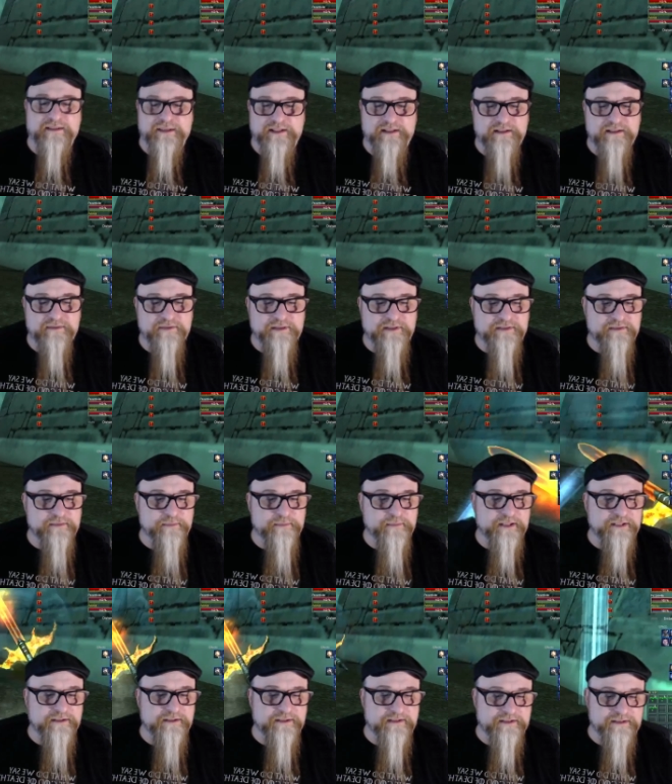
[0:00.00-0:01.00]

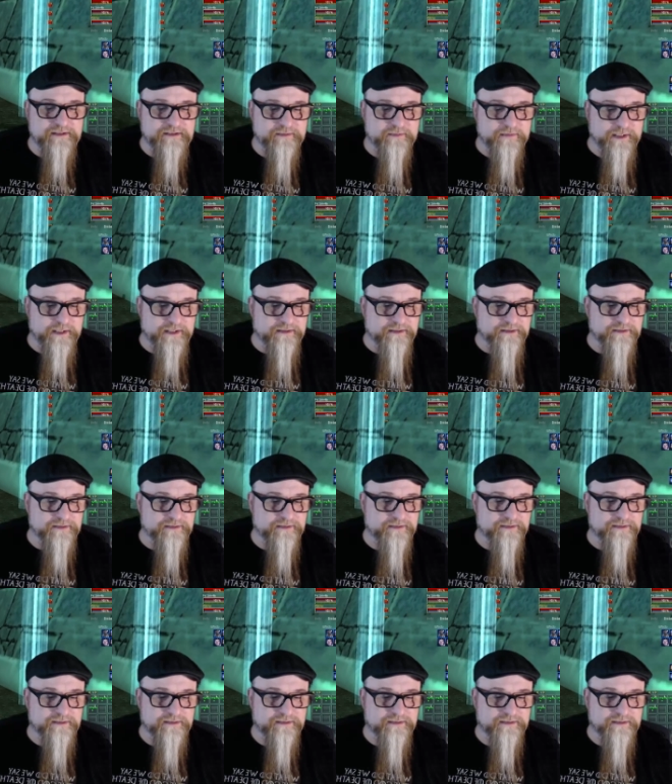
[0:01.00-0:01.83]
invisibility spells,